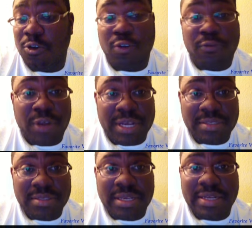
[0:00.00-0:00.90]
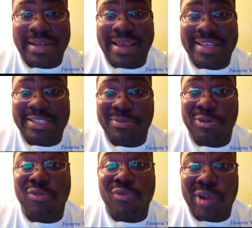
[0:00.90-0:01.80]
good friends, and then I had some
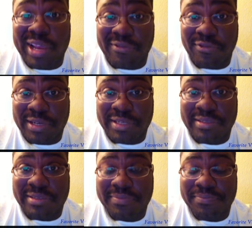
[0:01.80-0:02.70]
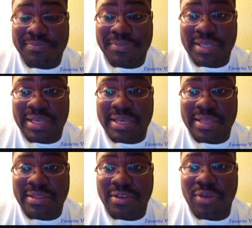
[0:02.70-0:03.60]
great friends.
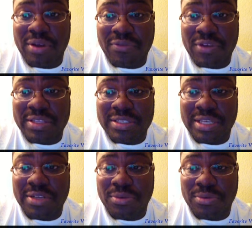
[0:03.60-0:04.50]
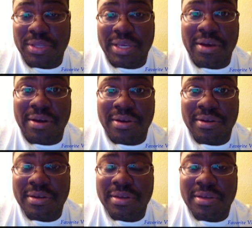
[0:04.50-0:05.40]
And the great friends, they know who they are.
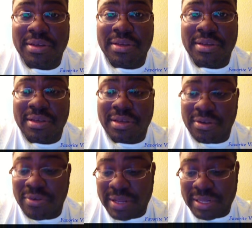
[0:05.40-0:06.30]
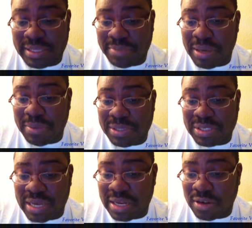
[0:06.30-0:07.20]
Granted, they might be
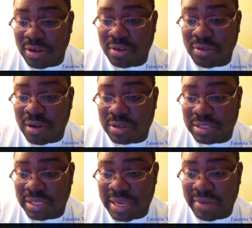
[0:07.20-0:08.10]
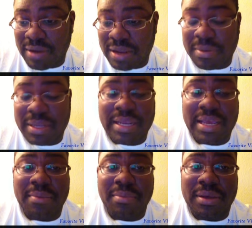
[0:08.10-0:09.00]
scattered all across the land right about
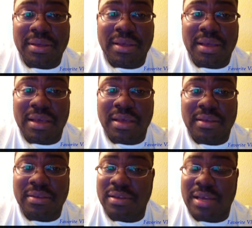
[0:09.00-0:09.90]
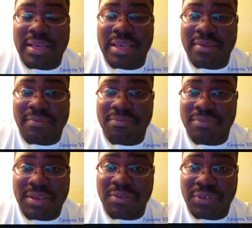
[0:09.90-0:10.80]
now, but I can't
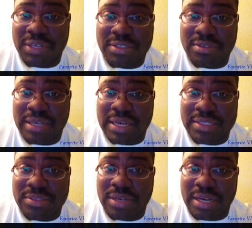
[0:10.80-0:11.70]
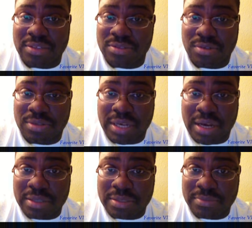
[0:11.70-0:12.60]
never forget you guys. You guys are totally
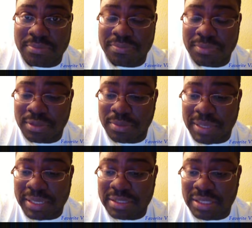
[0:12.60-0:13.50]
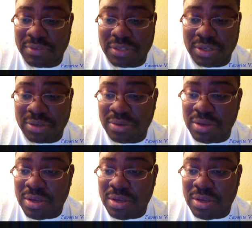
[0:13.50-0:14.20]
awesome. You're the best. Even though,